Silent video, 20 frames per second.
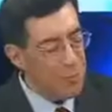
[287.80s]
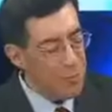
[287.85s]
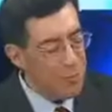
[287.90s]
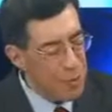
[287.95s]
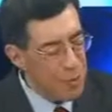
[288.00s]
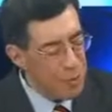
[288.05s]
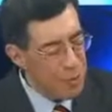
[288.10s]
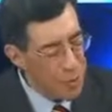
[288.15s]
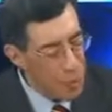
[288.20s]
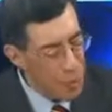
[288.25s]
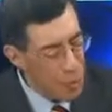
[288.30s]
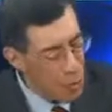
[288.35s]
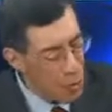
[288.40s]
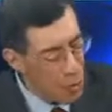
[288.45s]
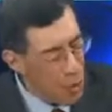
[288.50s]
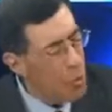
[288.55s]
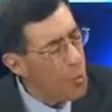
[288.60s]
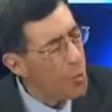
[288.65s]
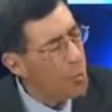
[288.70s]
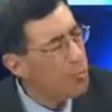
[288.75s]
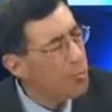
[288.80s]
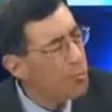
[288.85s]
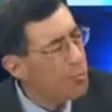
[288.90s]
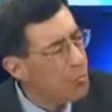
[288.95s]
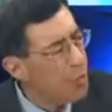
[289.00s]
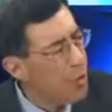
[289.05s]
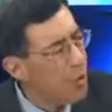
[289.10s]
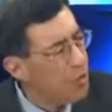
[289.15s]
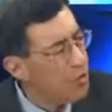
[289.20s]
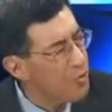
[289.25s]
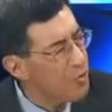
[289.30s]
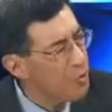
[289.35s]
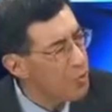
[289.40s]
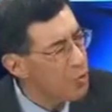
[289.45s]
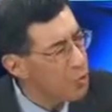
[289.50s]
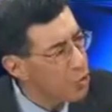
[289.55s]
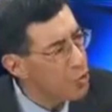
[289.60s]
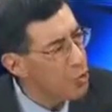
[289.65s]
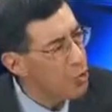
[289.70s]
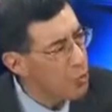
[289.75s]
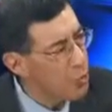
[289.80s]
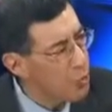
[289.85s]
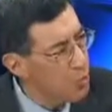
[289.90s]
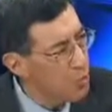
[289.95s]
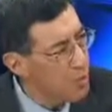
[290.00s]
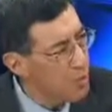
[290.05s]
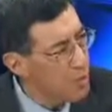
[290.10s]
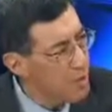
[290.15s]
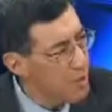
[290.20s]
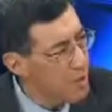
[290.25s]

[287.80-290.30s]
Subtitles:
Do people always trust you?